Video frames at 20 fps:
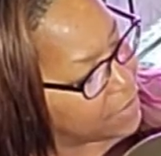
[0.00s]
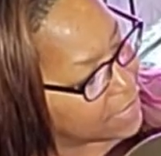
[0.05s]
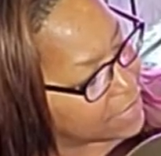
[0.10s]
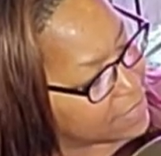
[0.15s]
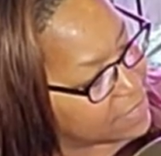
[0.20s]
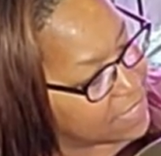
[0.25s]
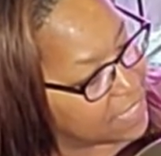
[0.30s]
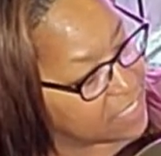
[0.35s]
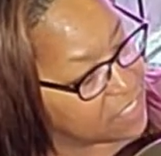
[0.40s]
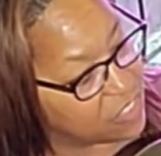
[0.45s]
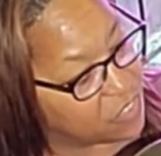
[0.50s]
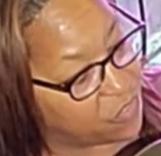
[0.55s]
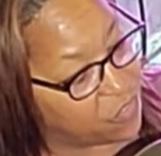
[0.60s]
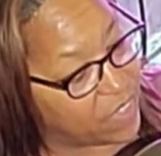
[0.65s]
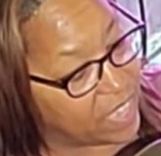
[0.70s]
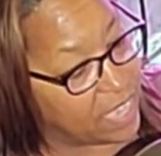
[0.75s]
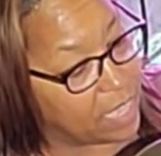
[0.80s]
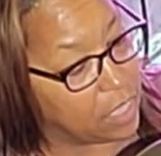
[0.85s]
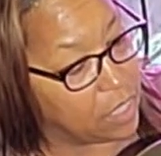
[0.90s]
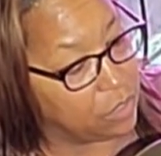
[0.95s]
that says
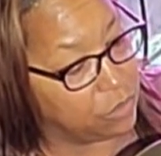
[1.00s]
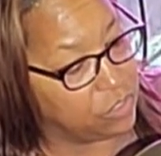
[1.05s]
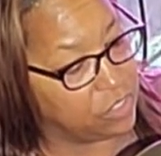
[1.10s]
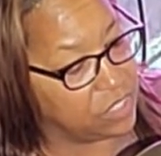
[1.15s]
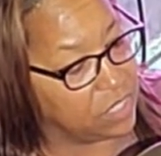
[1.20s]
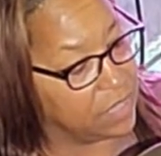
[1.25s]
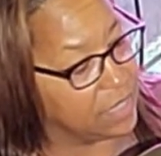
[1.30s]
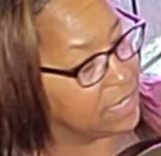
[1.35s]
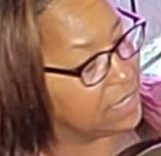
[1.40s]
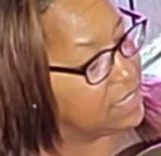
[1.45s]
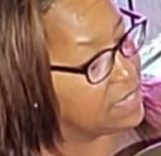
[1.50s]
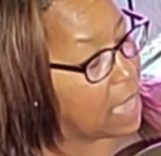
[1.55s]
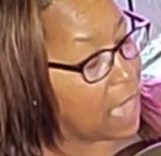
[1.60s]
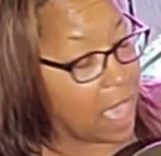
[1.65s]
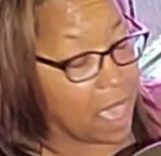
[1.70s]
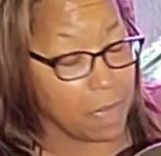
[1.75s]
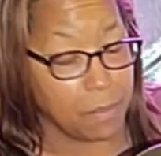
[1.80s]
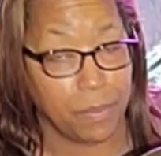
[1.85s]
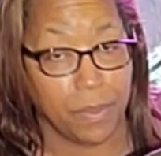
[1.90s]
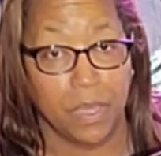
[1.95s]
fill to the
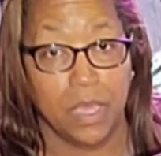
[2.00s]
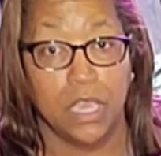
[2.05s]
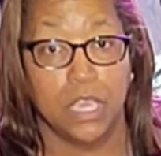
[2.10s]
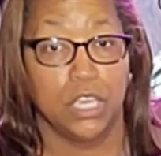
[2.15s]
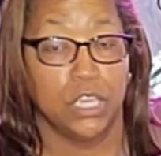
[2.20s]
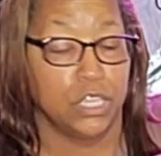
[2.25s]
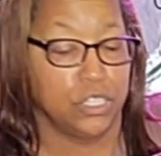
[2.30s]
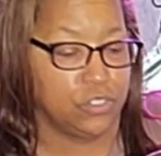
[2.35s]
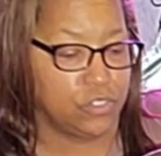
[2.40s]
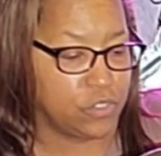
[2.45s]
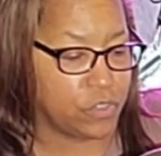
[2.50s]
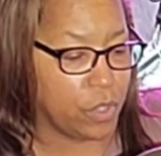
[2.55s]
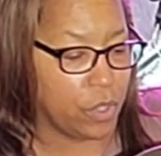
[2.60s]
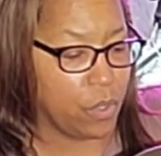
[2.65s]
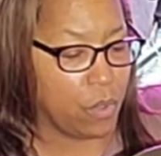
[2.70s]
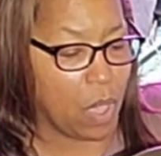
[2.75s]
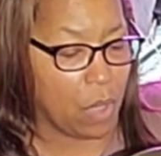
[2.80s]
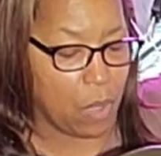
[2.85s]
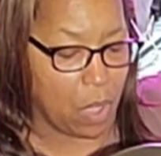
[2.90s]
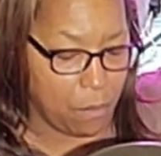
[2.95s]
top.
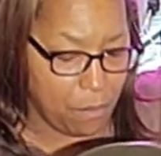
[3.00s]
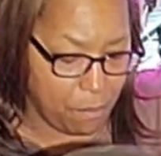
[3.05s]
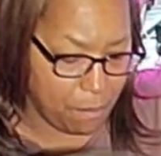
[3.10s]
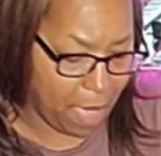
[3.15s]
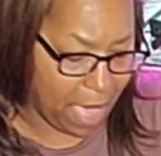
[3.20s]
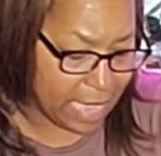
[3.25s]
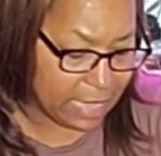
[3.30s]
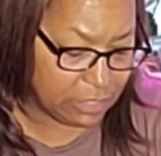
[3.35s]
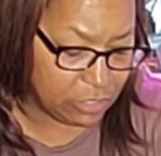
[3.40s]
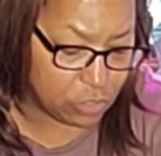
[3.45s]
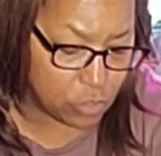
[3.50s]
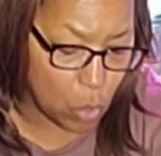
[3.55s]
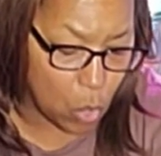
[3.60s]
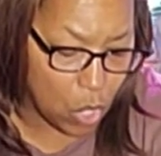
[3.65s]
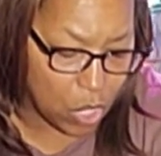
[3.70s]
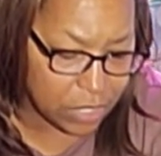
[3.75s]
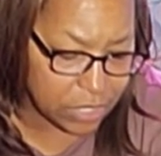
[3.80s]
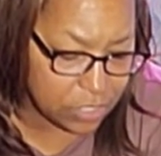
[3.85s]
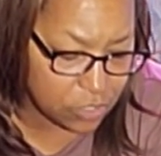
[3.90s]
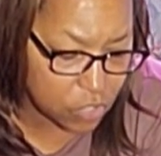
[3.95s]
So my
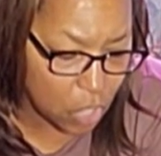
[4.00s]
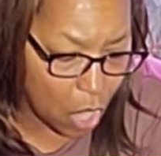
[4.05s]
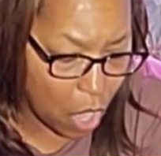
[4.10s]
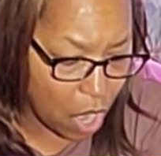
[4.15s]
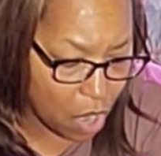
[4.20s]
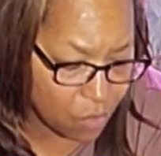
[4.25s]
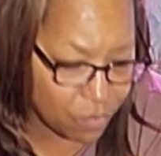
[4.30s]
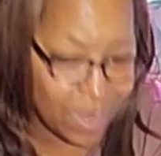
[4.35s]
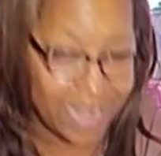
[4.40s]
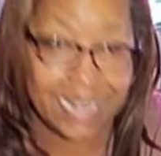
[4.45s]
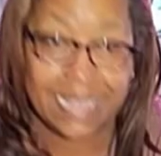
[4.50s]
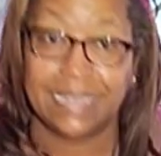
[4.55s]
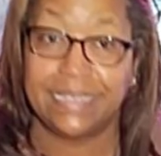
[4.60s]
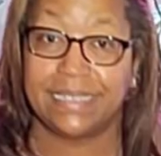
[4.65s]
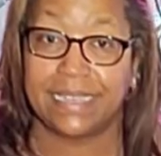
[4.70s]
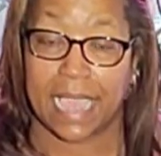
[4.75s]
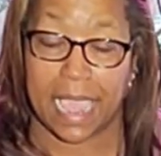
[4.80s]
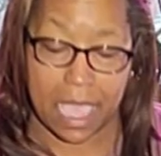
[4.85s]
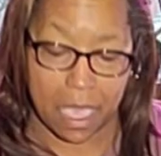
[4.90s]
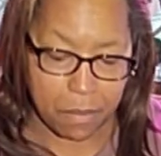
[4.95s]
soil is already
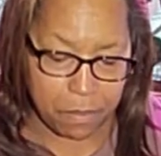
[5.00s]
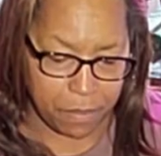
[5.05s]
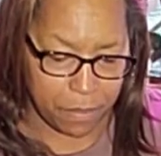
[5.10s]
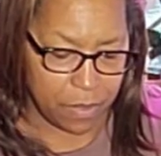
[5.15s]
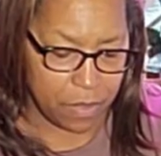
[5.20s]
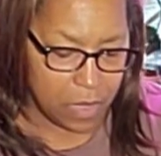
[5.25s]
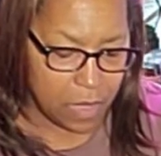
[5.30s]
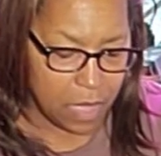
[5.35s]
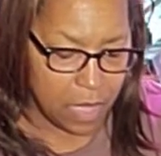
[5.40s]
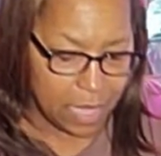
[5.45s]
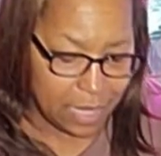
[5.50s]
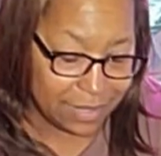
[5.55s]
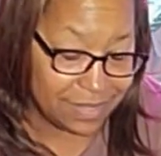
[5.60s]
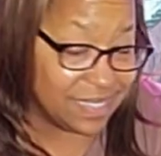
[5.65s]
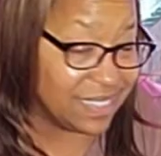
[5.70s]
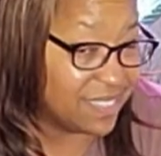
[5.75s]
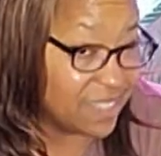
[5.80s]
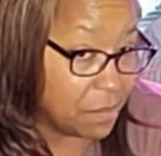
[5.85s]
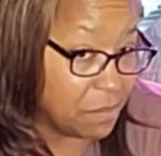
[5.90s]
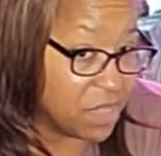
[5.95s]
damp.
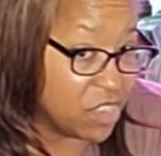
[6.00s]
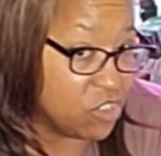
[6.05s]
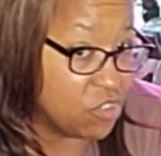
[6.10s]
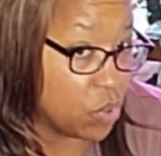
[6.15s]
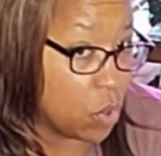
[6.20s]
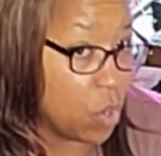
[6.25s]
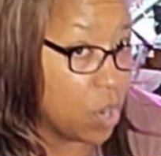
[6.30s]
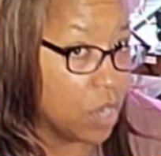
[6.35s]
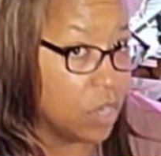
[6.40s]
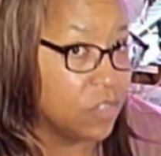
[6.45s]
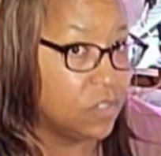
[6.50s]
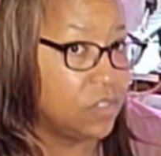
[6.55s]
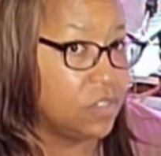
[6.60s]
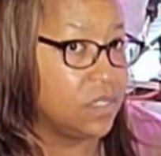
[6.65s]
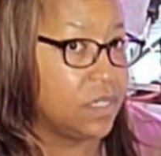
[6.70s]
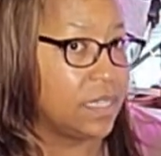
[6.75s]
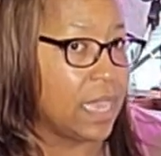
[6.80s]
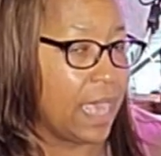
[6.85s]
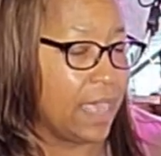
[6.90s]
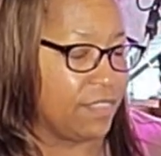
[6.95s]
Since I'm
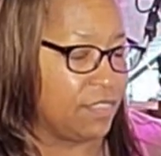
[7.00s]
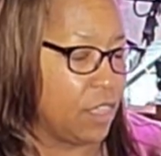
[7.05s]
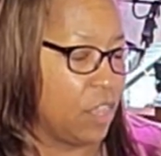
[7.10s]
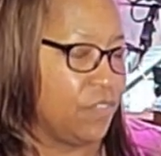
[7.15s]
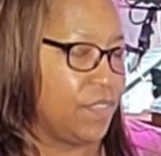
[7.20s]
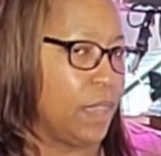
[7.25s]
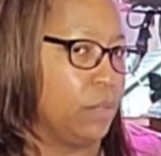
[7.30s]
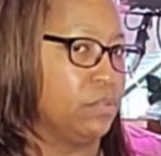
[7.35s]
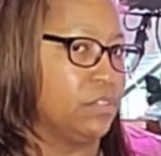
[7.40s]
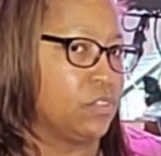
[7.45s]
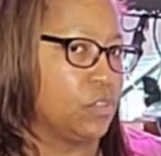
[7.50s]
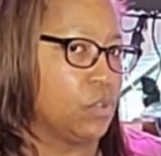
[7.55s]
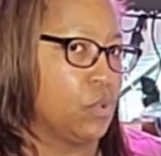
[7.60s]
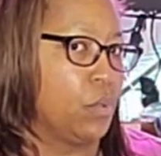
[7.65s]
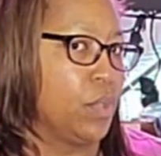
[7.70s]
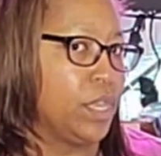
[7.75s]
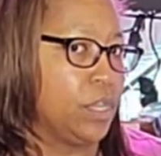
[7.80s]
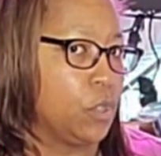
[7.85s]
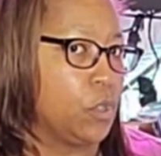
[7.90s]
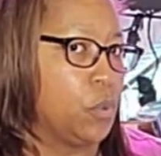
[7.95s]
indoors, I thought that was a
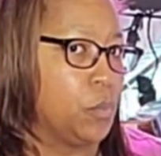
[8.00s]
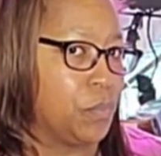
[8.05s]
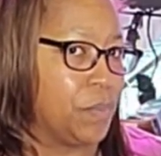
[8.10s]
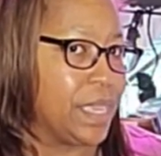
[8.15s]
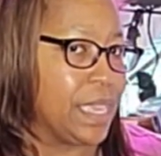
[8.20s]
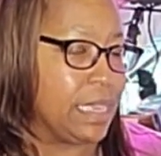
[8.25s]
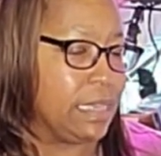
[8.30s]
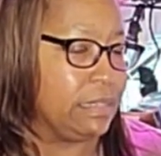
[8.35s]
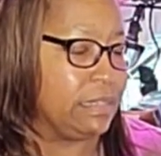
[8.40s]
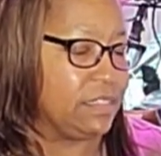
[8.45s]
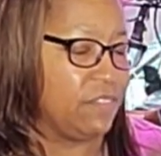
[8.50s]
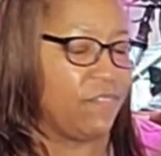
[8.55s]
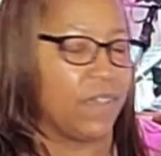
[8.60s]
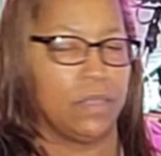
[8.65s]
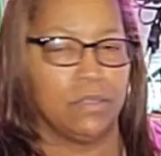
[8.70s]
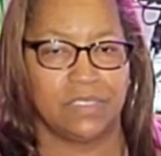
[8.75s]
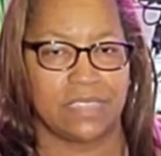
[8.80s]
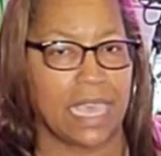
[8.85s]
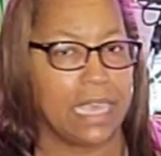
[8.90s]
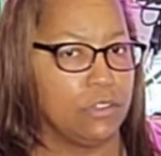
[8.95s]
critical piece. If
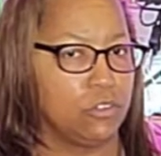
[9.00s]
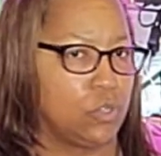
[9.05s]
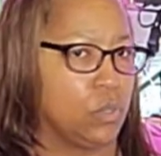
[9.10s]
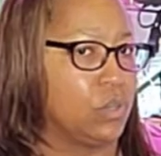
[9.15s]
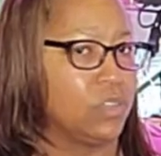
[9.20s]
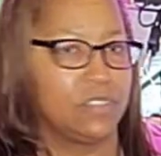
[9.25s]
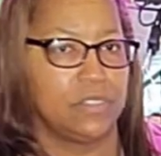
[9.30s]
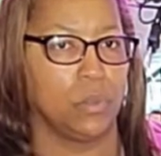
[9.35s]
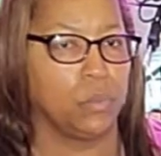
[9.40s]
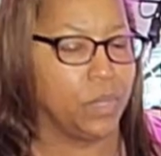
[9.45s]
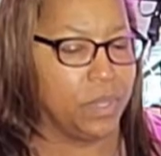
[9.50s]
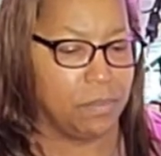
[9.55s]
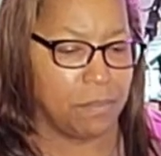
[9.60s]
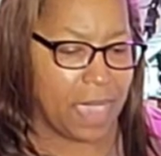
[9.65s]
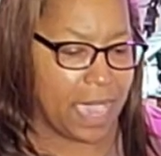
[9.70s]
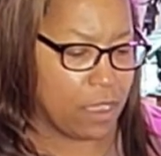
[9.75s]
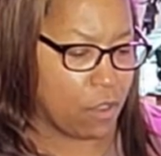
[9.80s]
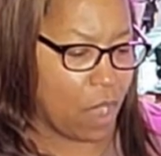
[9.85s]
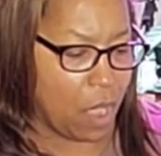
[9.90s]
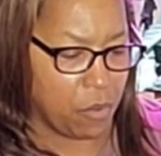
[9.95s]
I was outdoors, it wouldn't
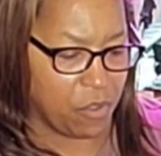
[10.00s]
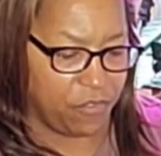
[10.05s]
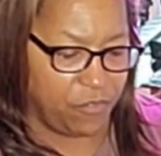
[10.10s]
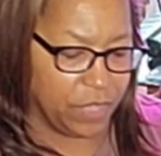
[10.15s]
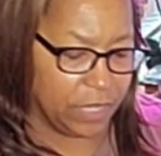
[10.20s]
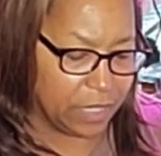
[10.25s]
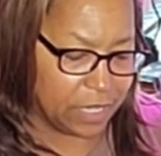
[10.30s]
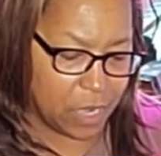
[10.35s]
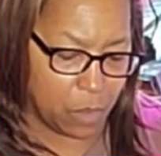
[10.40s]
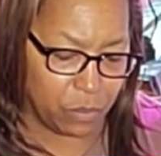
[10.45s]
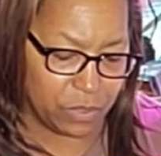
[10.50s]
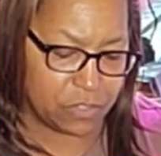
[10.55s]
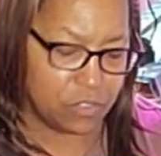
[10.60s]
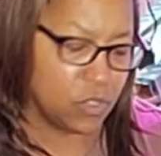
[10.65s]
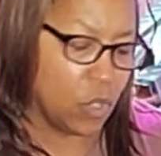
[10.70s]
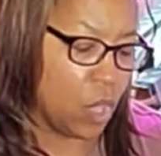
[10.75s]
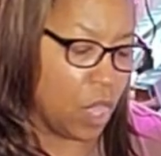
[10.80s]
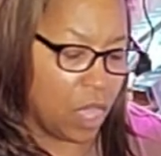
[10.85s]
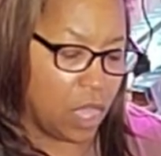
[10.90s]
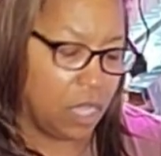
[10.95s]
matter. I would fill it up with
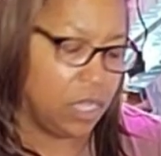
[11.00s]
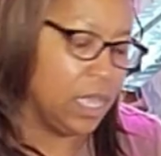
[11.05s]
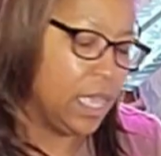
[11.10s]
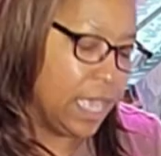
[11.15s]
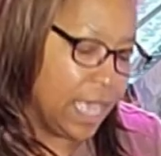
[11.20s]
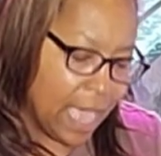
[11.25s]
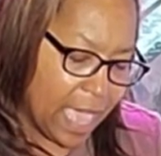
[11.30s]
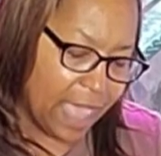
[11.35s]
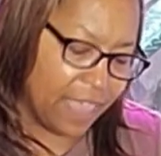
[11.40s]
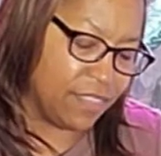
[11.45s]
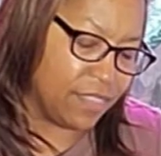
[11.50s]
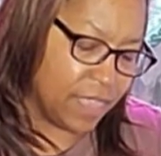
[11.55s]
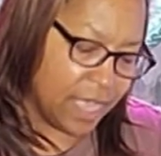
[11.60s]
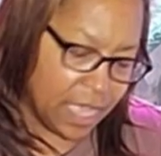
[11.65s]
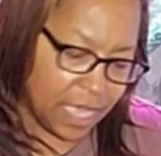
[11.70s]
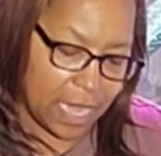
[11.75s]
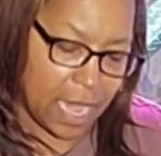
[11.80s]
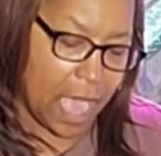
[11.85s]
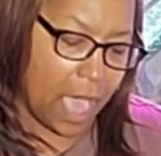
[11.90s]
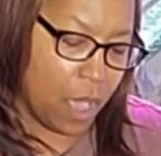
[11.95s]
soil and
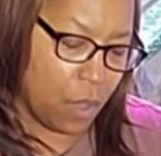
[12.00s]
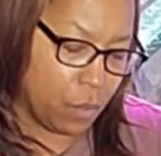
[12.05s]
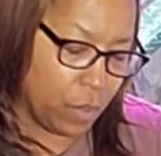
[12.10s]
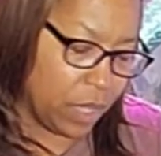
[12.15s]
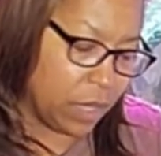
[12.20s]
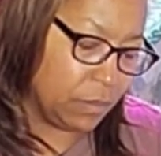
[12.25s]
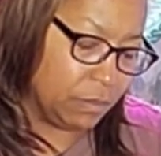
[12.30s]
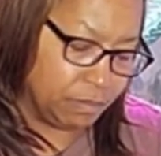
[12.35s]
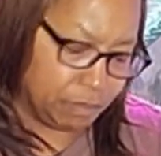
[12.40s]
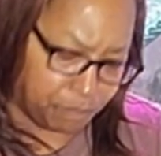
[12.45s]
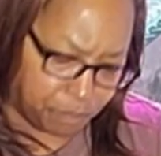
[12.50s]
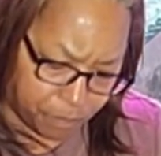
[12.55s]
then I would